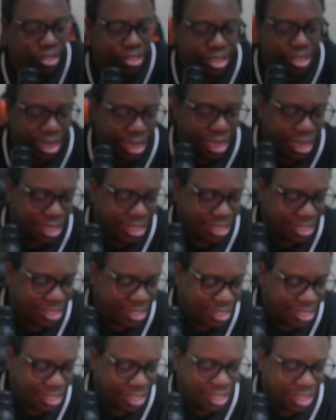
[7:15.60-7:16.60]

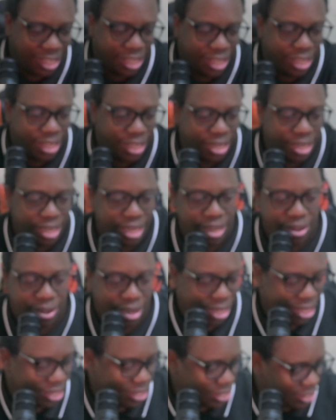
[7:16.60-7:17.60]
colors. Now
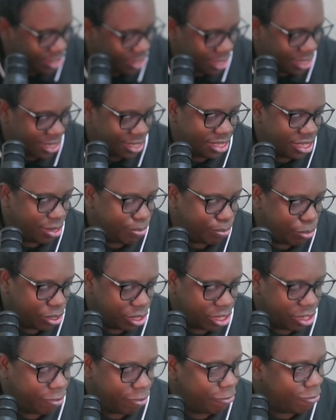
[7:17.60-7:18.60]
let's assemble
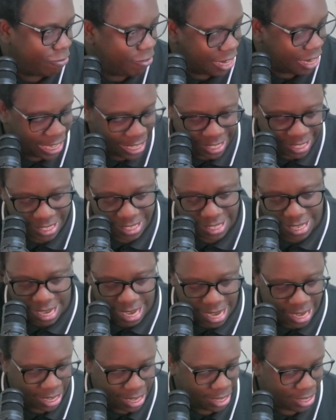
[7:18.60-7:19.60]
the flight
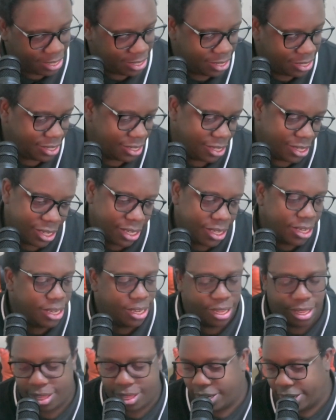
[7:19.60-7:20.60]
and
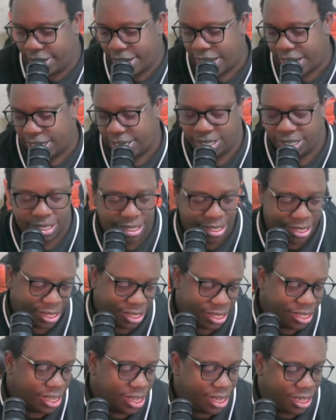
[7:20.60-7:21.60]
the dart and
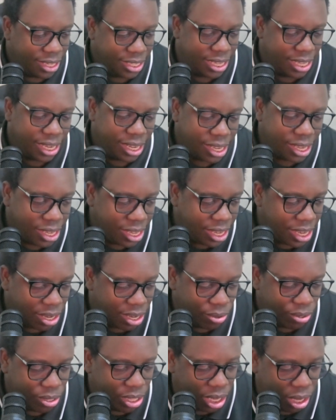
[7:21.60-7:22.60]
see exactly how
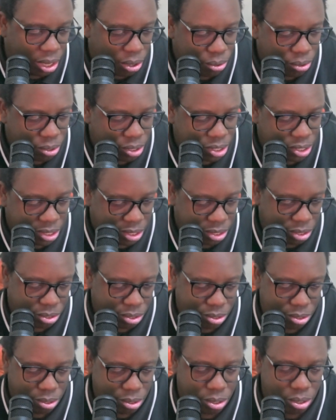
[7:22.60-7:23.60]
they look.
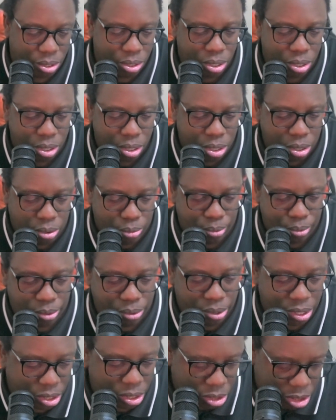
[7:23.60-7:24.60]
So we're
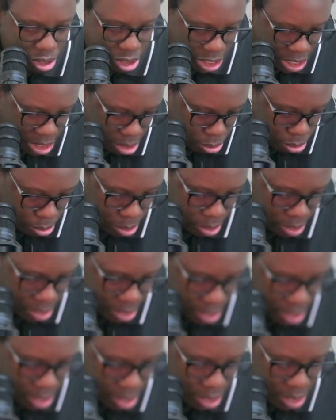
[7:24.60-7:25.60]
going to start with
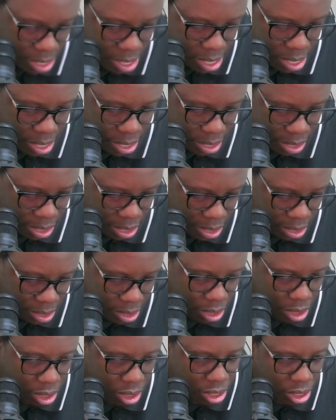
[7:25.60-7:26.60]
the
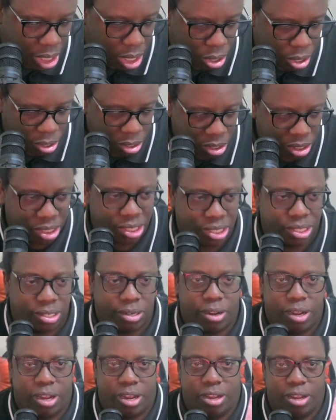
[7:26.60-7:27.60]

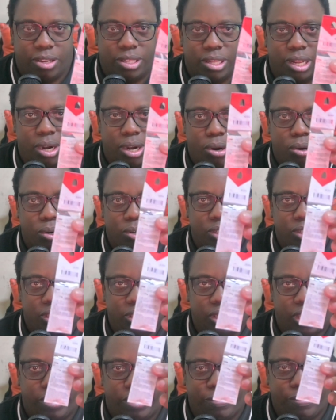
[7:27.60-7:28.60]
locked
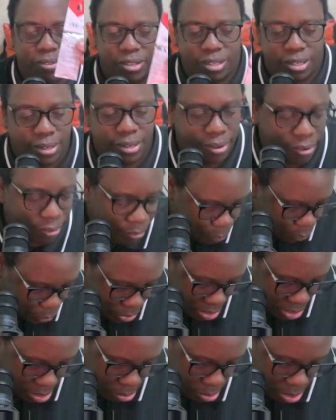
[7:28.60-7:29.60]
shaft,
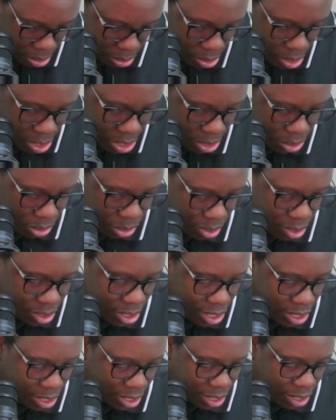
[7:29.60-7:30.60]
and we're going to use
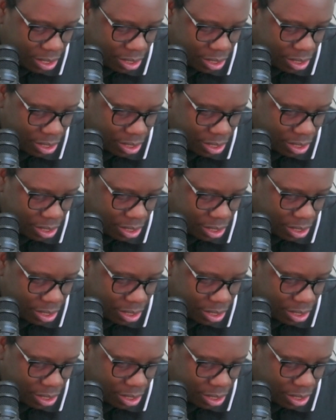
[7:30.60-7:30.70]
the